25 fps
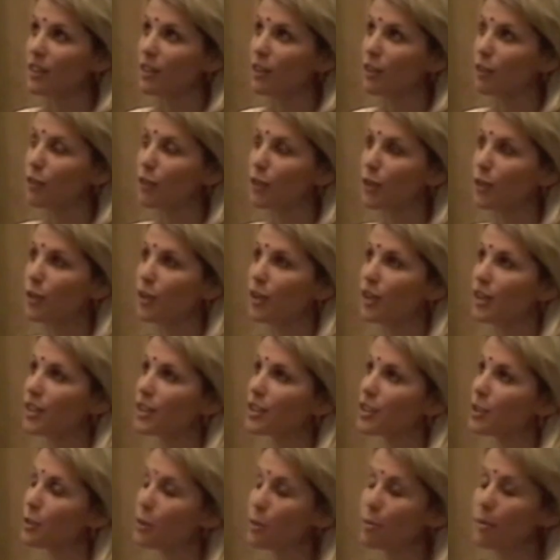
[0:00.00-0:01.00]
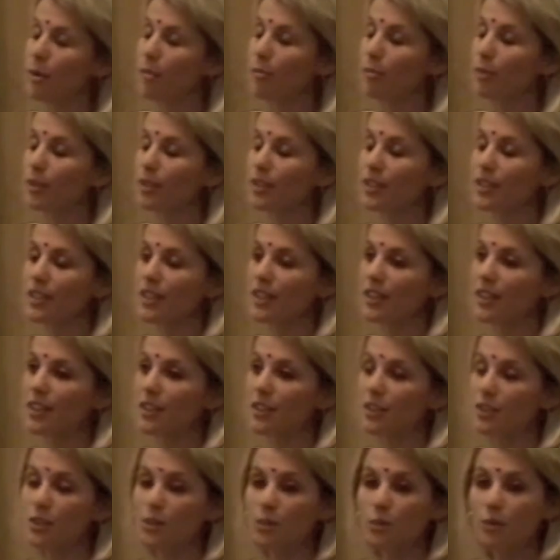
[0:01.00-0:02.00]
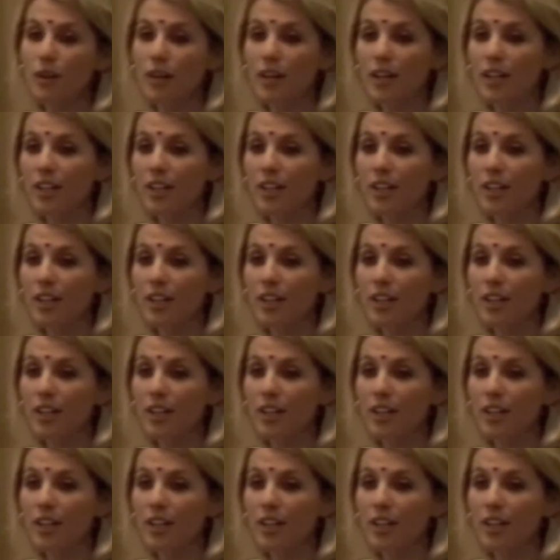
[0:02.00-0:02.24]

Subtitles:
if we hold on to the remembrance that they're just